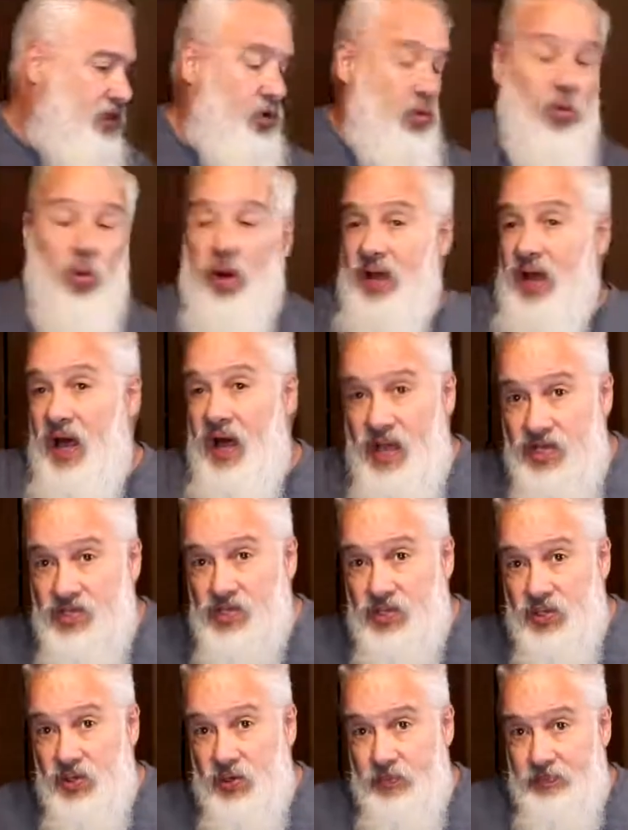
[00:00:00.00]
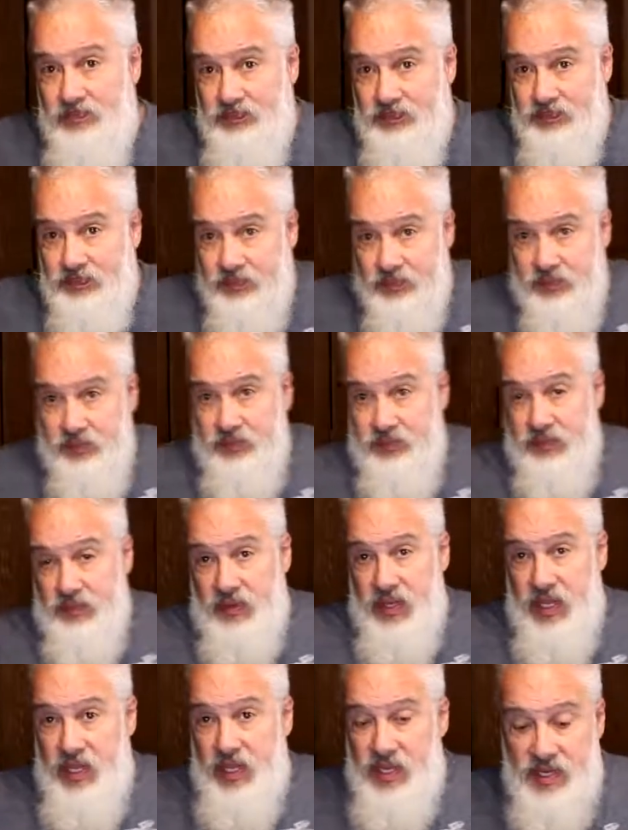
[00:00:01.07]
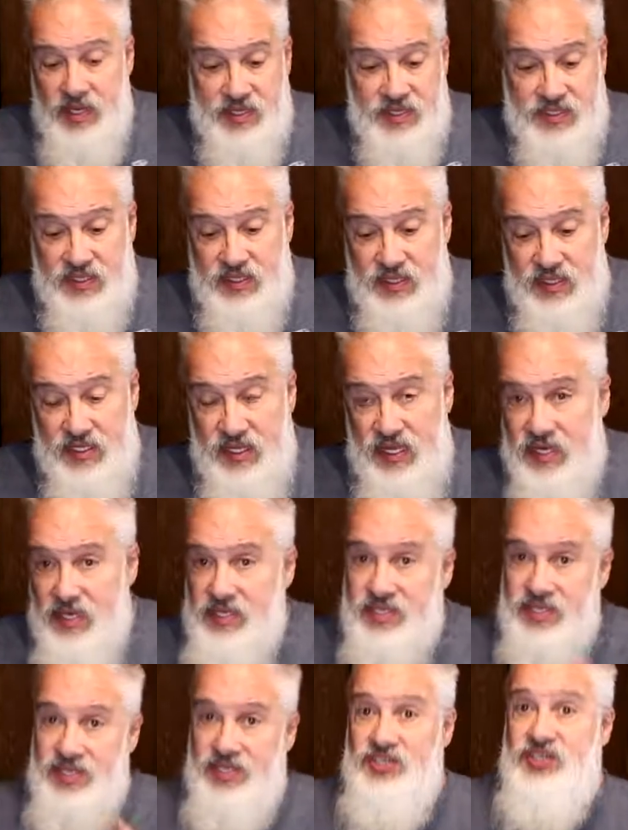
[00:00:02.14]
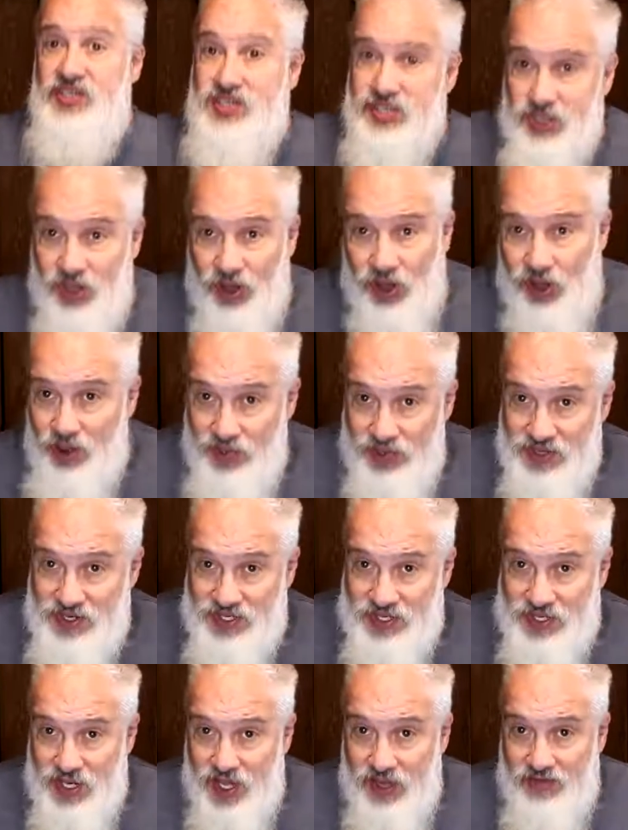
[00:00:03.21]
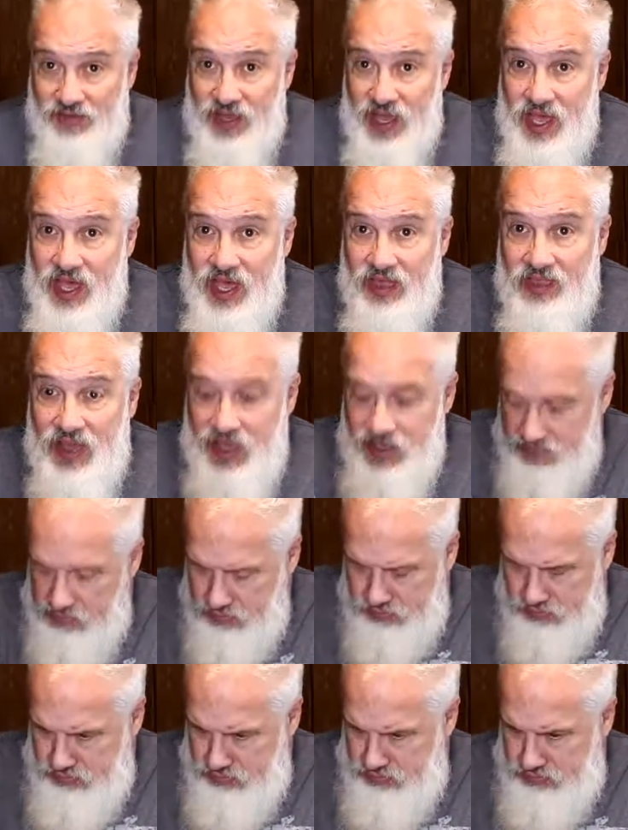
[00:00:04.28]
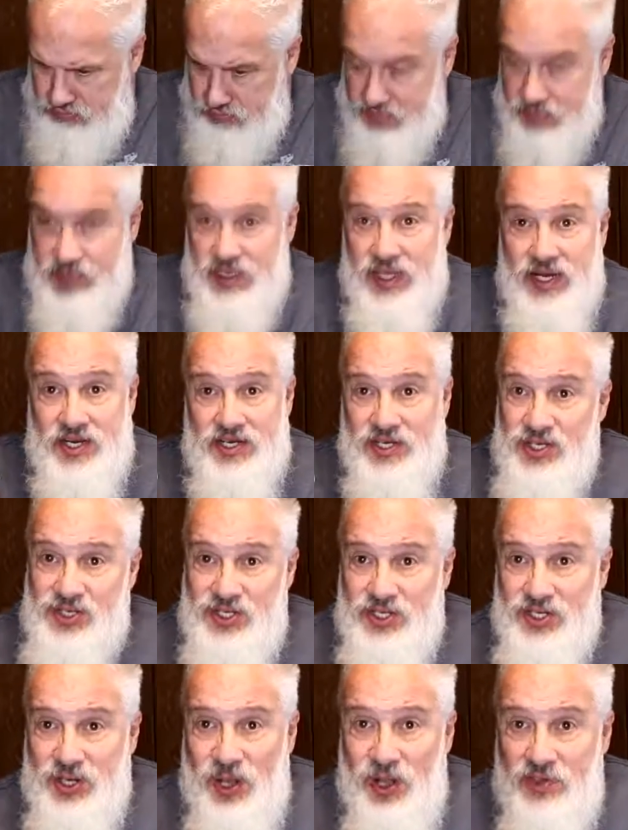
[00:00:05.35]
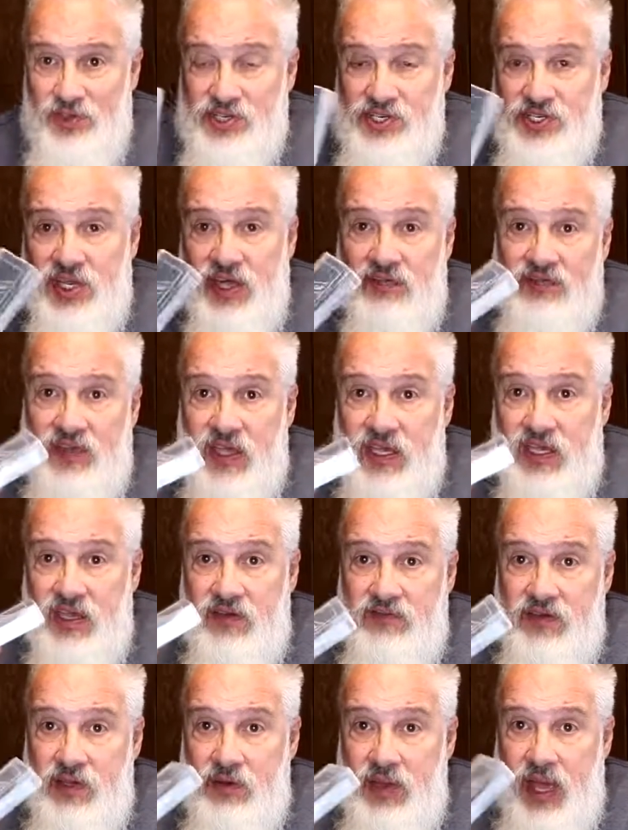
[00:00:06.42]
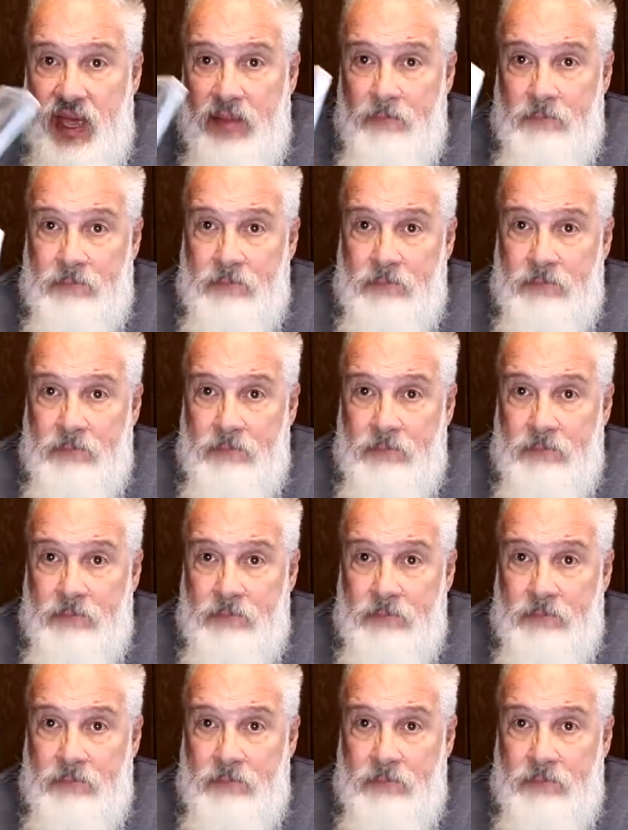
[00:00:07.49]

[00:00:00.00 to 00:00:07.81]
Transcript: What I do is, in addition to all this stuff, they give you a